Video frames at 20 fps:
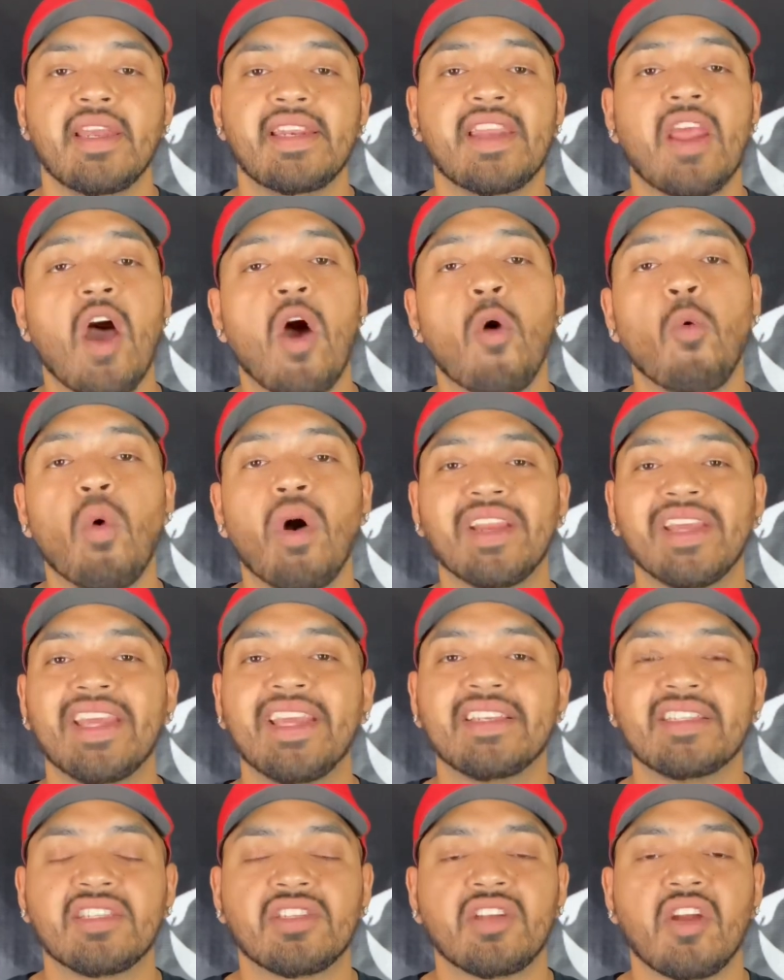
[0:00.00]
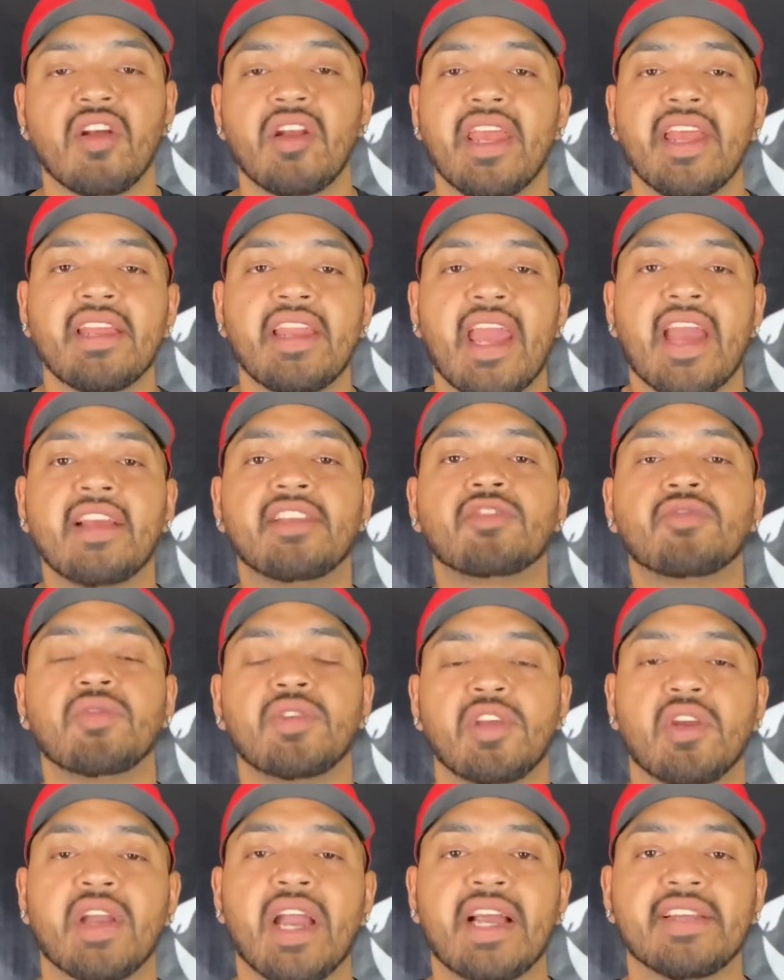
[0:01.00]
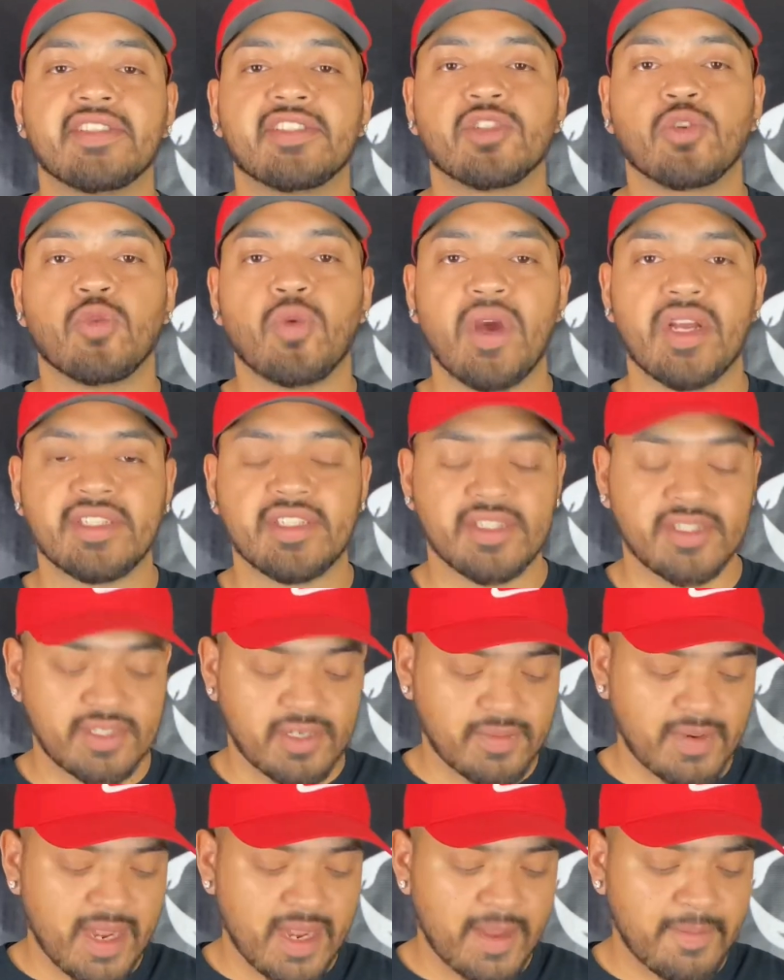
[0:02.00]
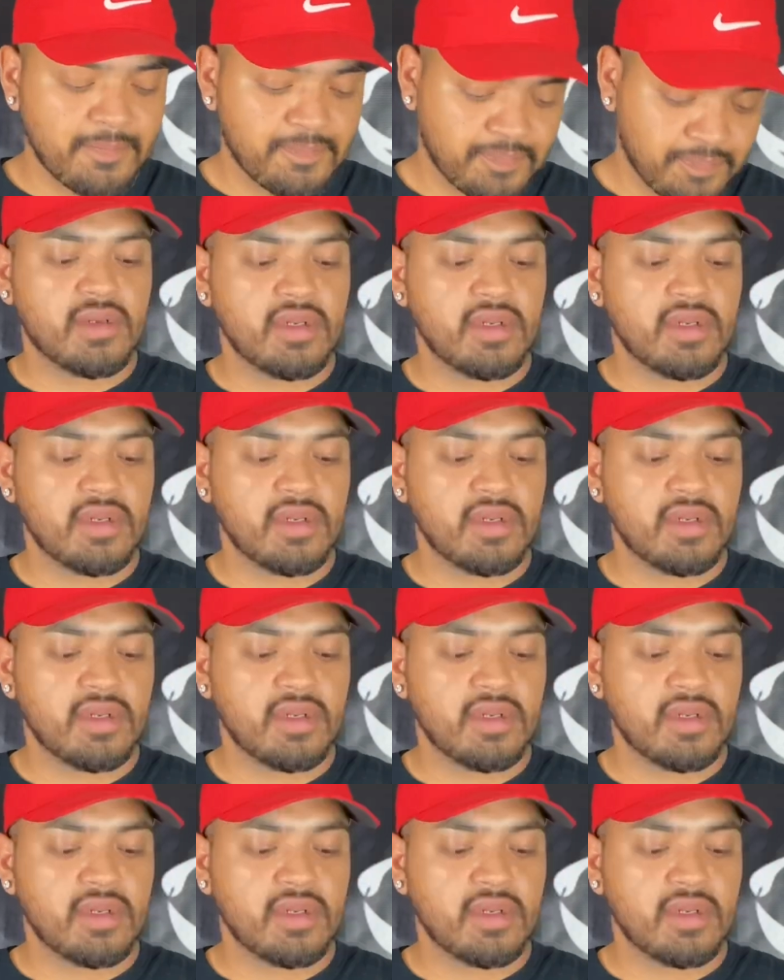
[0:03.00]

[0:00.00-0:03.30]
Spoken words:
Now, I want to get started in answering your guys' questions, all right?